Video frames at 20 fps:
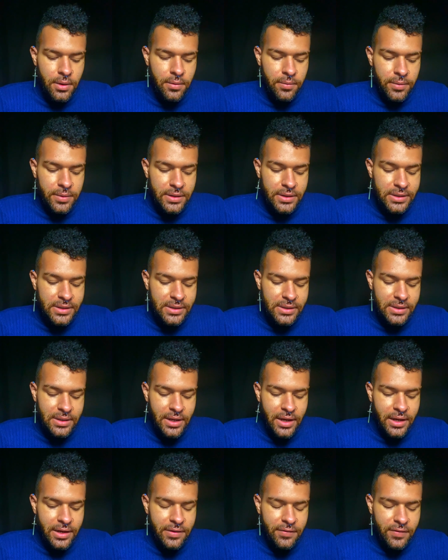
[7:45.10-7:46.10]
with this
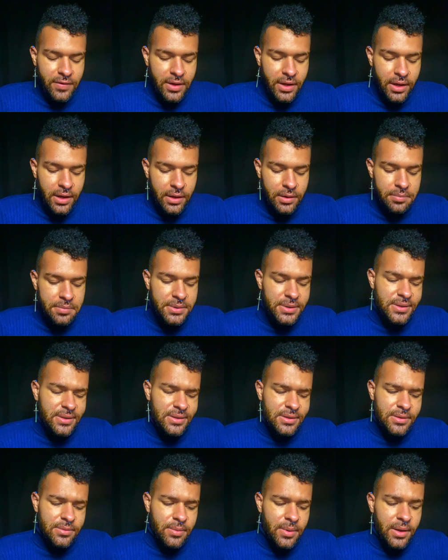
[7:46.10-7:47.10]
Nine of Cups
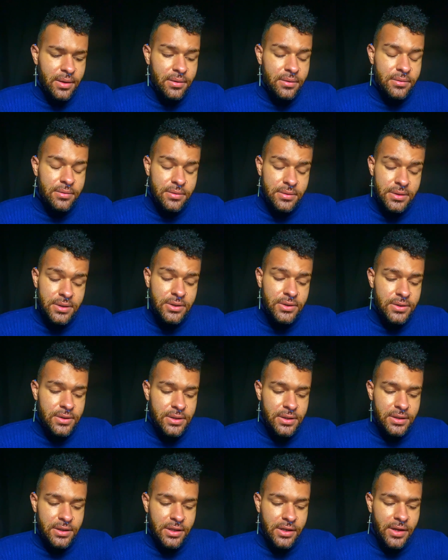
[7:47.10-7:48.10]
as well.
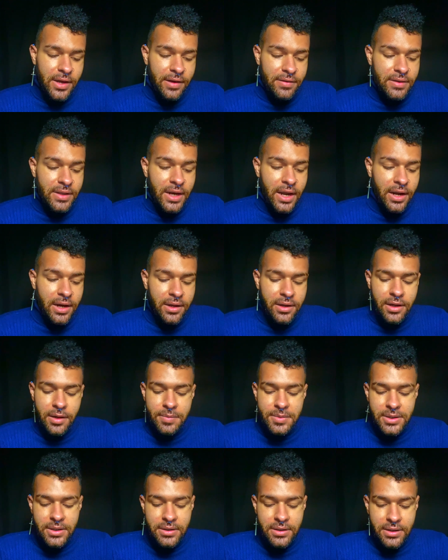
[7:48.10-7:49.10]
Interesting that you have the Nine of
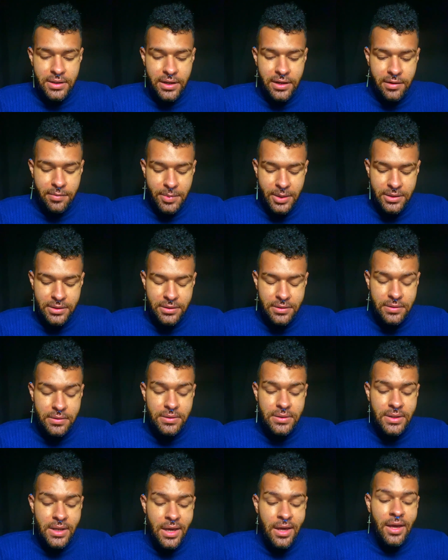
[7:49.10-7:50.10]
Cups and the Nine of
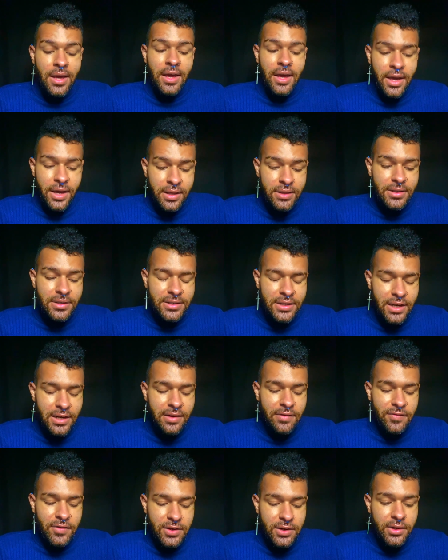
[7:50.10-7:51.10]
Pentacles and the Ten
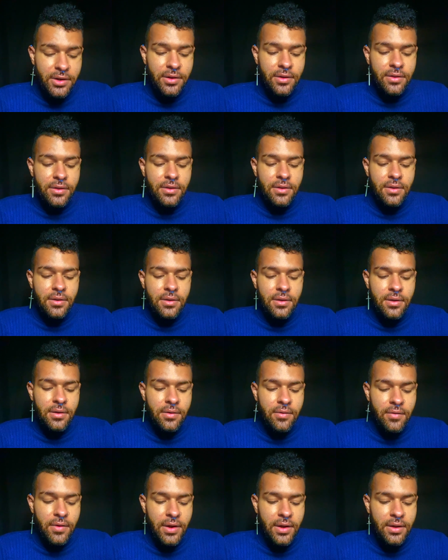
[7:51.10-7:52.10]
of Earth,
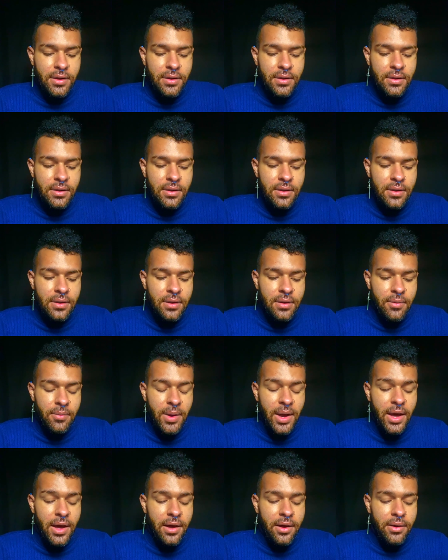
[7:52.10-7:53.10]
right?
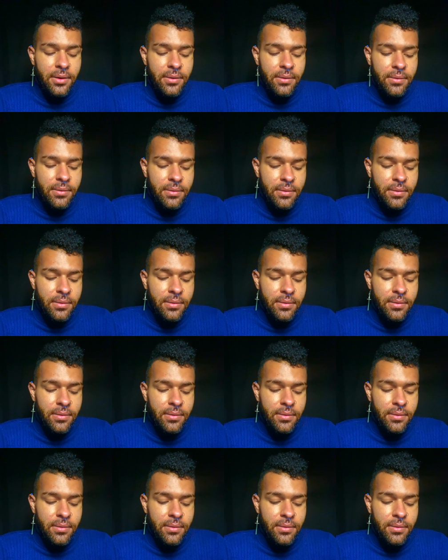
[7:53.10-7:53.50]
Wow.